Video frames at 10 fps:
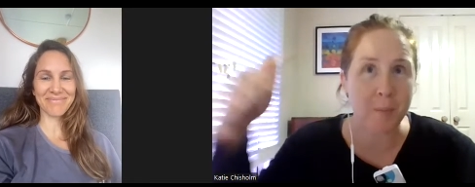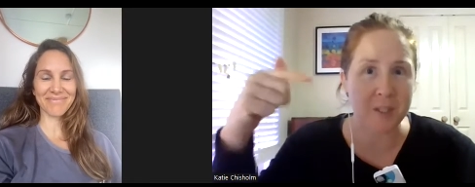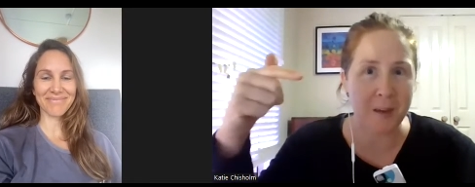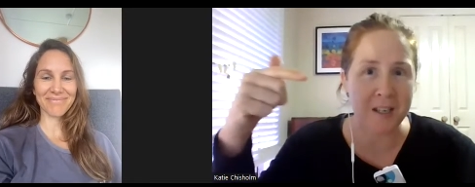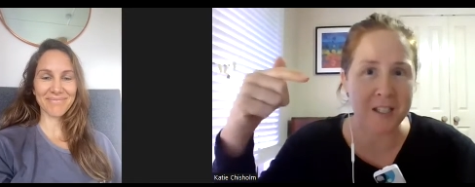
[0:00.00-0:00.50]
Speaker 1: the
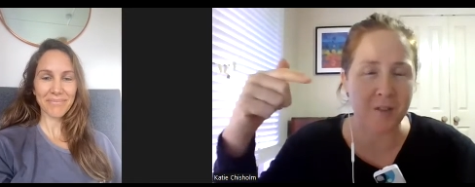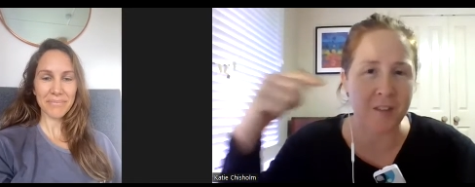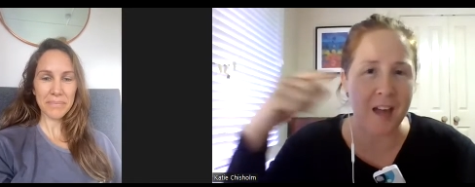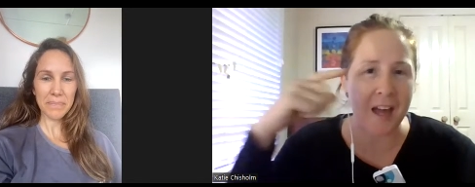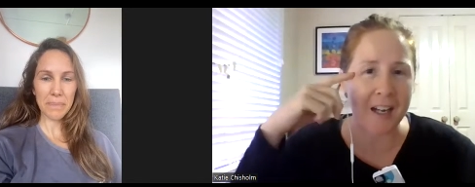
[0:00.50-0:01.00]

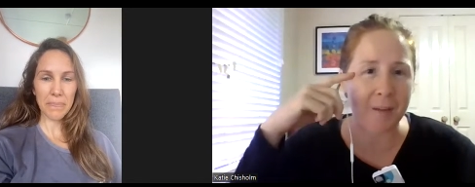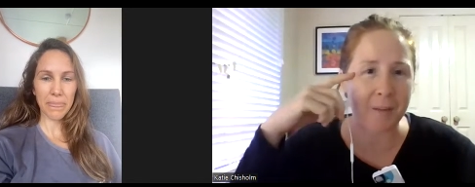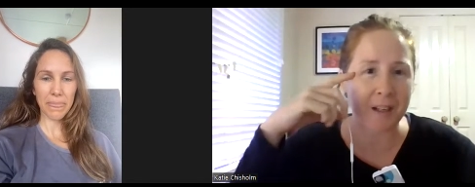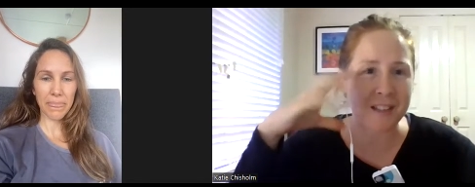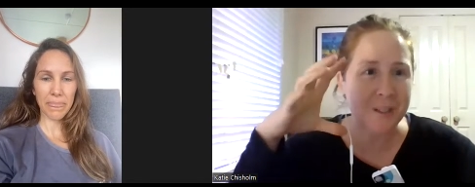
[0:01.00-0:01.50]
perspective on that and
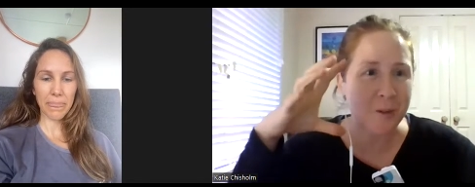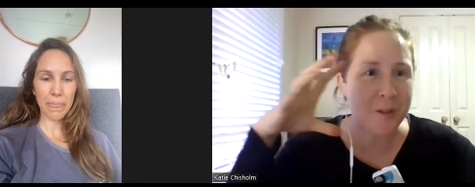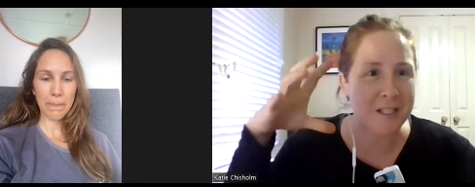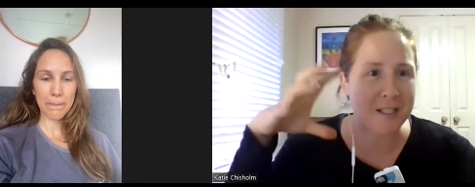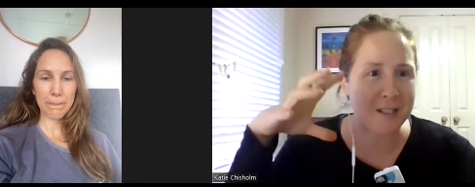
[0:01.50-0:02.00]
I'm like, there's
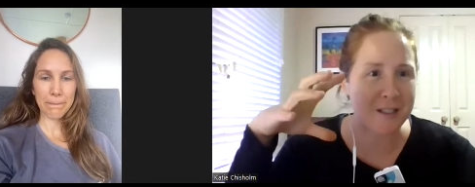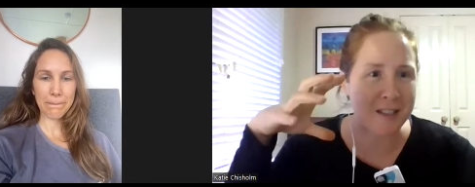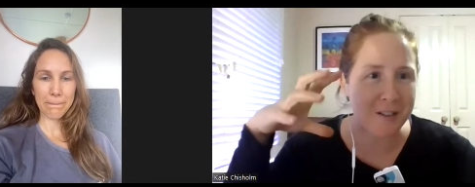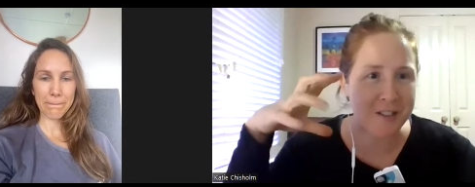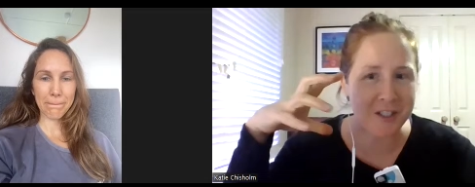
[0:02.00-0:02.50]
all these
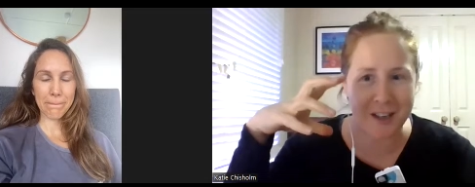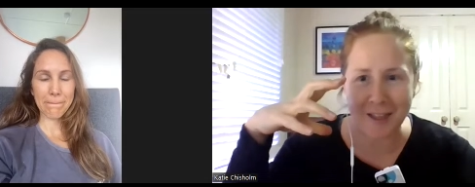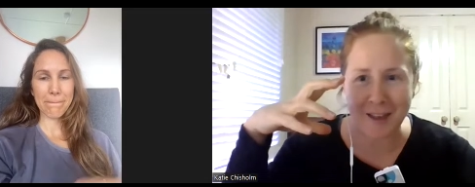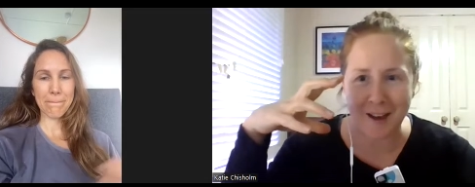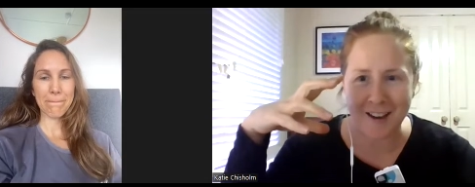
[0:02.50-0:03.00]
cells
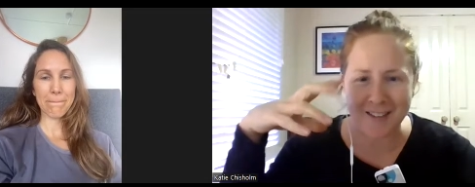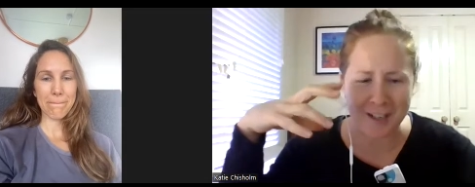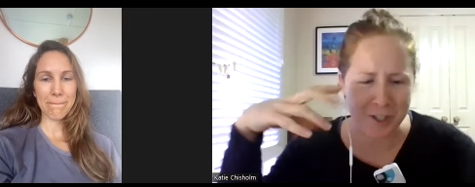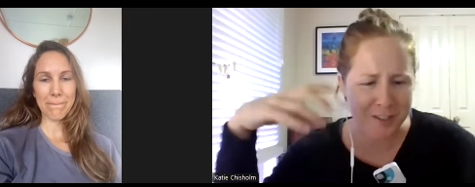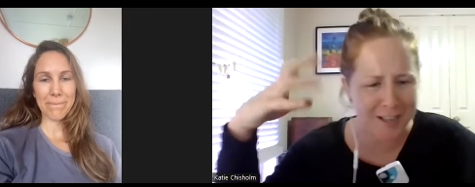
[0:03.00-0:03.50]
together
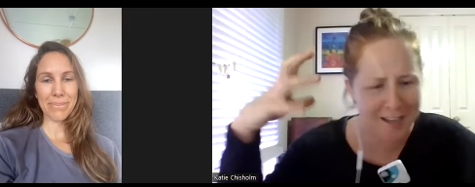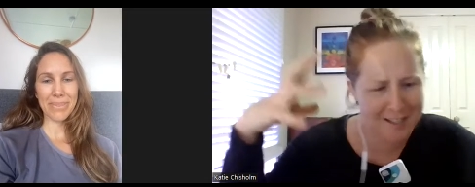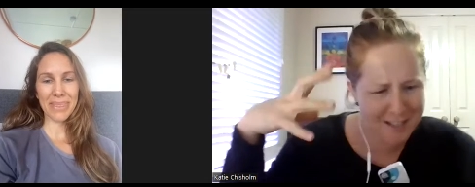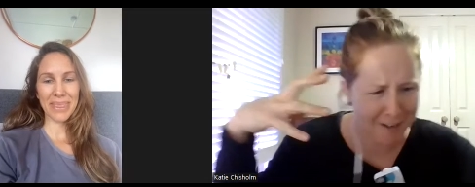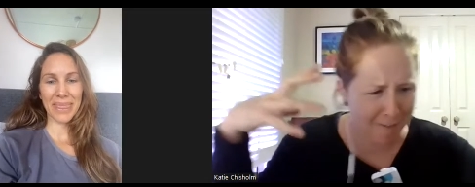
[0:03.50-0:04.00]
and they're just
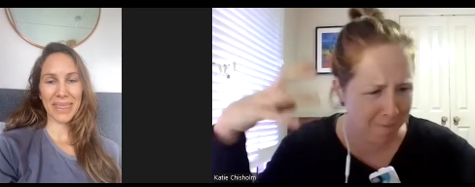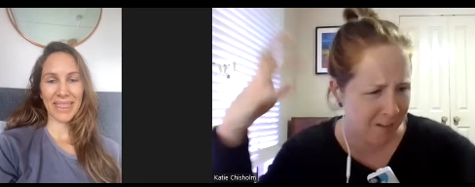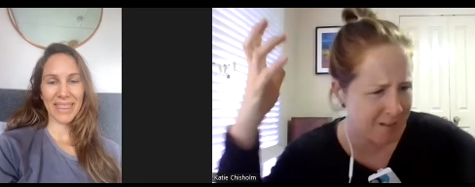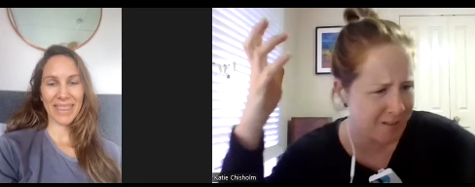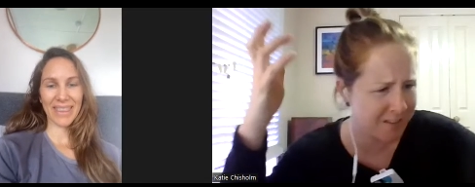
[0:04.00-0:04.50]
dancing in a
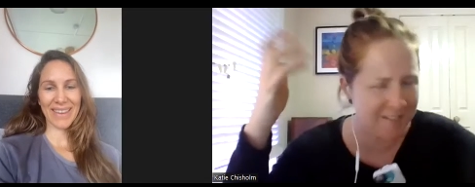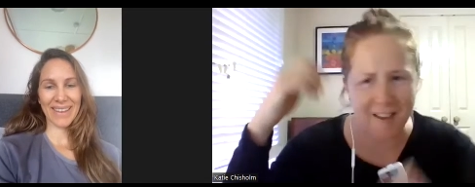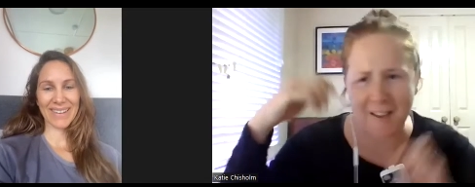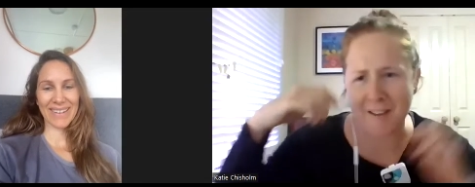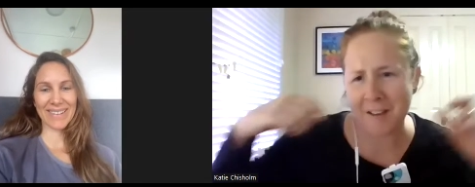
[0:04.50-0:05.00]
field
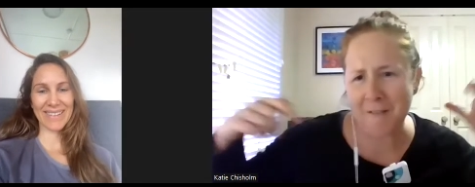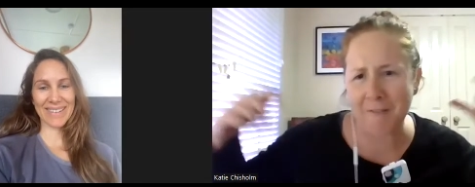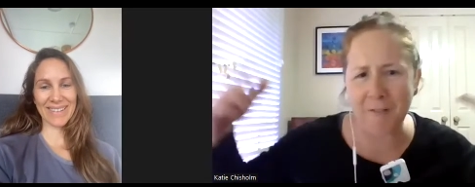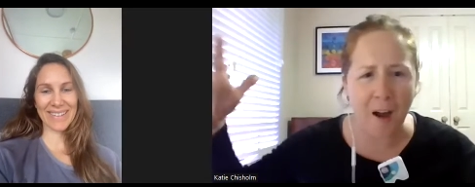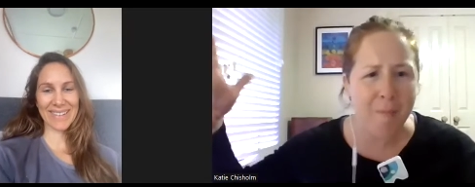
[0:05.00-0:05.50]
and they're
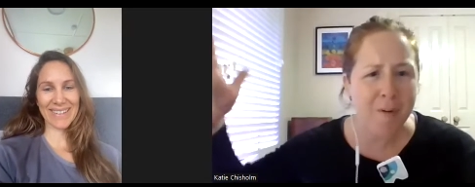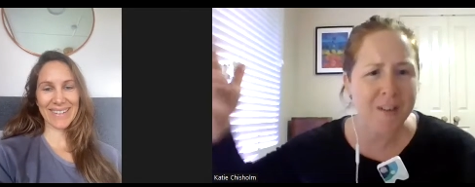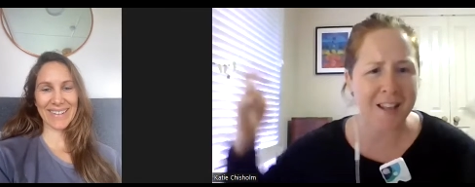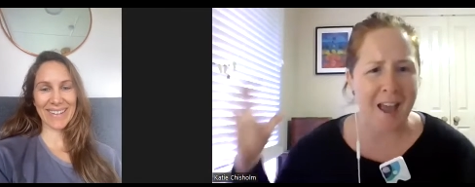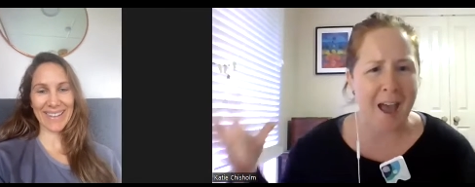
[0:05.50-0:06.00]

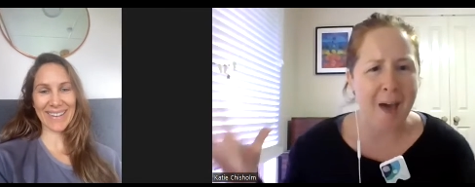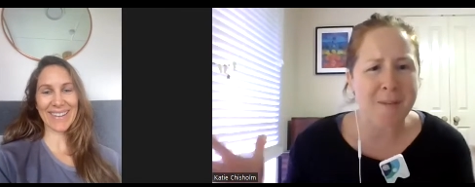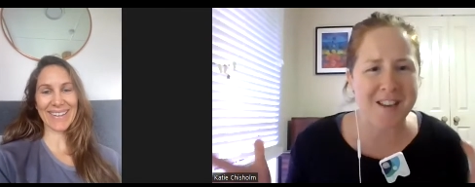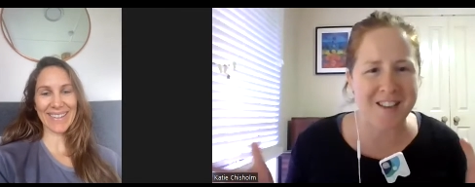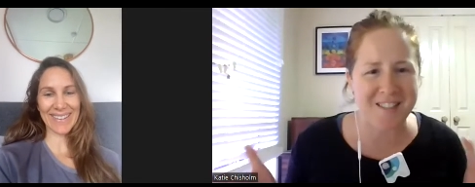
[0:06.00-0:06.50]
vibrant and yeah. they're
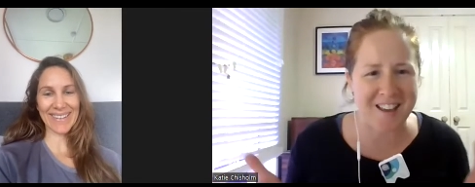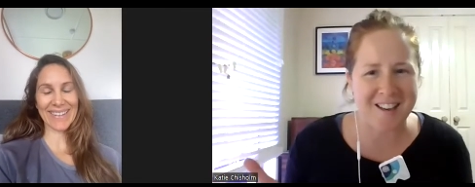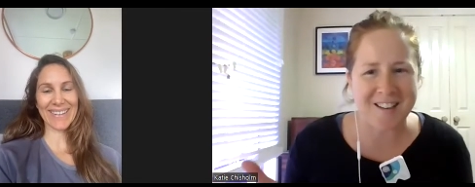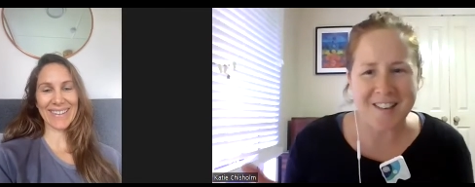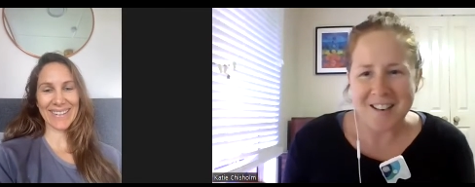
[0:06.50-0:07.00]
happy and
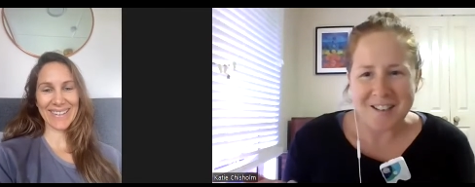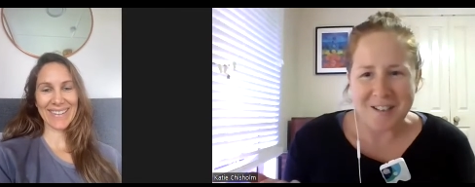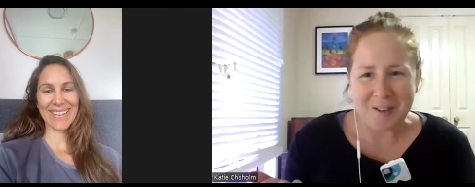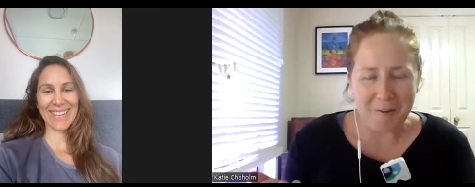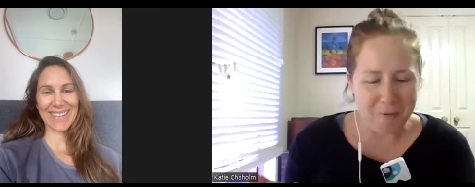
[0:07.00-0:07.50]
they're,
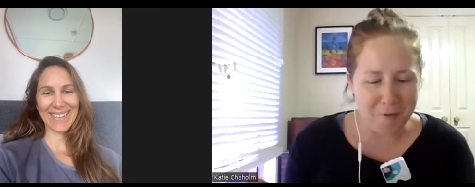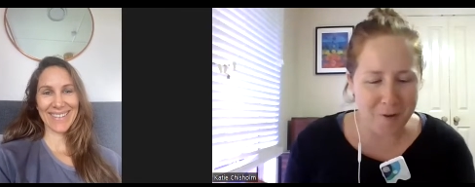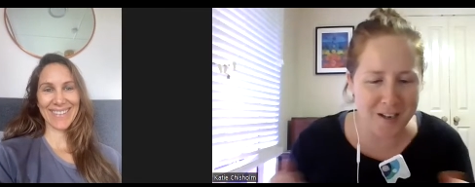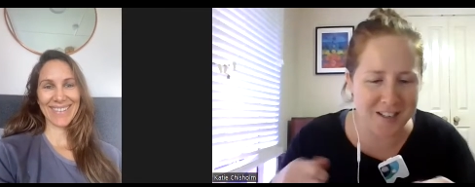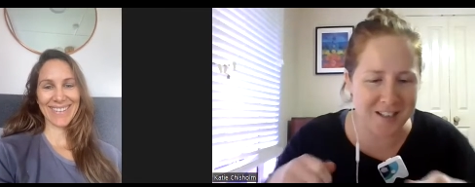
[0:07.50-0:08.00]
you know,
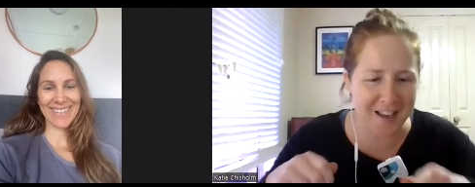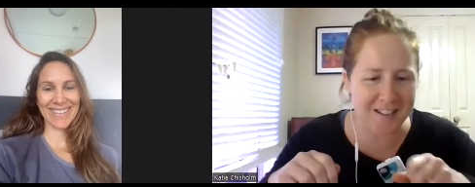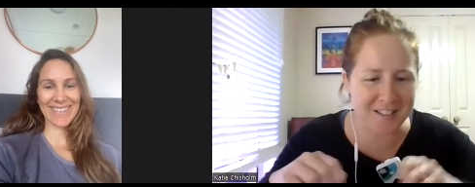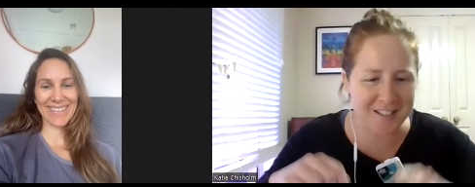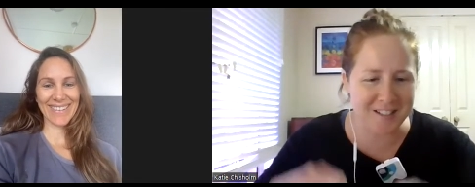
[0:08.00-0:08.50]
free. And